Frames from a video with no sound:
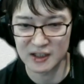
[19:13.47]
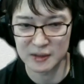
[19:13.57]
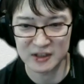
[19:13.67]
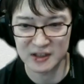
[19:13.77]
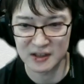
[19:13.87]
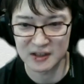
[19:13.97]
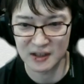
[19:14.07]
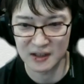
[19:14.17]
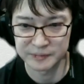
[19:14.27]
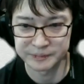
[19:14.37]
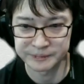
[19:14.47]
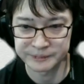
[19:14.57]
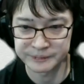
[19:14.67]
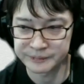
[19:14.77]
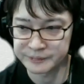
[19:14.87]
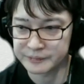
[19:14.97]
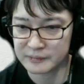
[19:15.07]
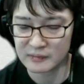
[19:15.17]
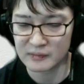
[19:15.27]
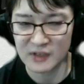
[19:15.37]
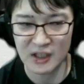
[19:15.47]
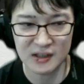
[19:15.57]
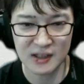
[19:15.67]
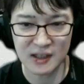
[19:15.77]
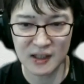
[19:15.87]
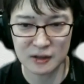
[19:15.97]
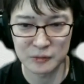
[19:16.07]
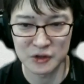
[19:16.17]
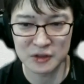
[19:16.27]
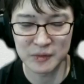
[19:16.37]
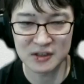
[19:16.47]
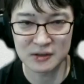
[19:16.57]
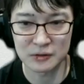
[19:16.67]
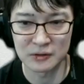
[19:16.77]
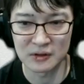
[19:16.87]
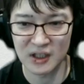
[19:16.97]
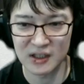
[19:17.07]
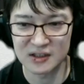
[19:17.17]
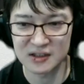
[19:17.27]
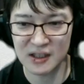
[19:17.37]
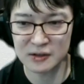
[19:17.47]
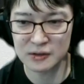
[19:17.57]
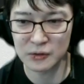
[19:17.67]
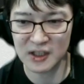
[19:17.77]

So we are unable to lower the number of articles in the same genre